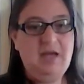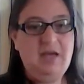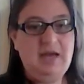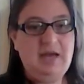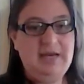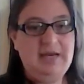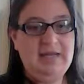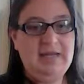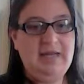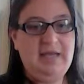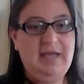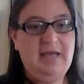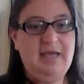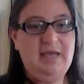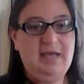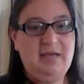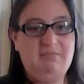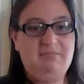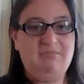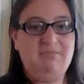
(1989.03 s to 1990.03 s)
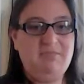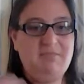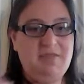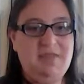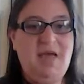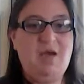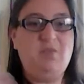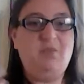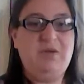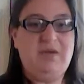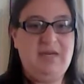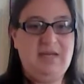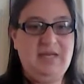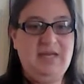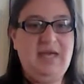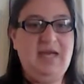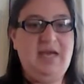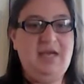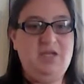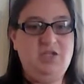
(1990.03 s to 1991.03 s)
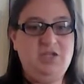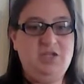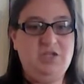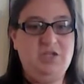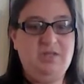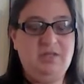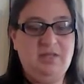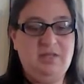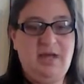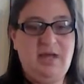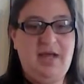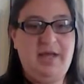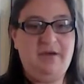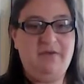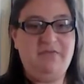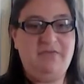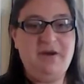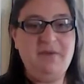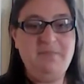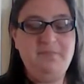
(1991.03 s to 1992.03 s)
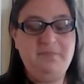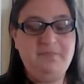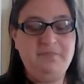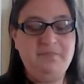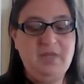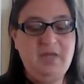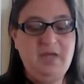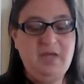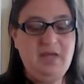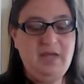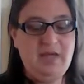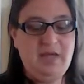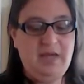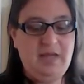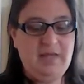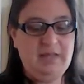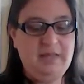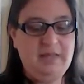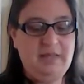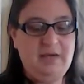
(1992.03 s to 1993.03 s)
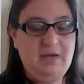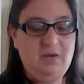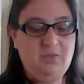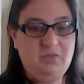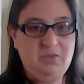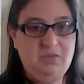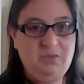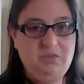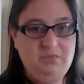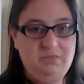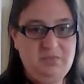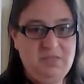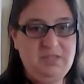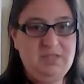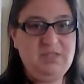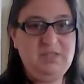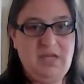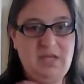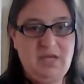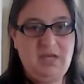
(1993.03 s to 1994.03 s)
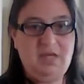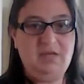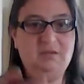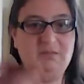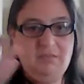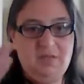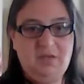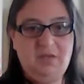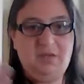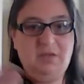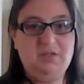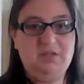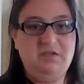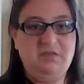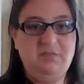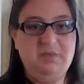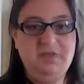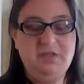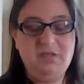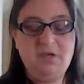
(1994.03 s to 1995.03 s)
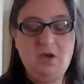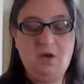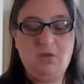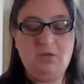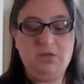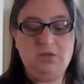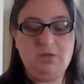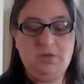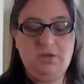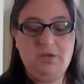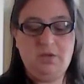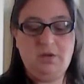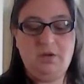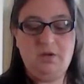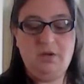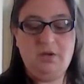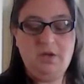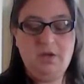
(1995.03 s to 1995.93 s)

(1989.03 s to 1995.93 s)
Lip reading: That will engage the diaphragm. And then I will sing the notes I've been told. So I'll go,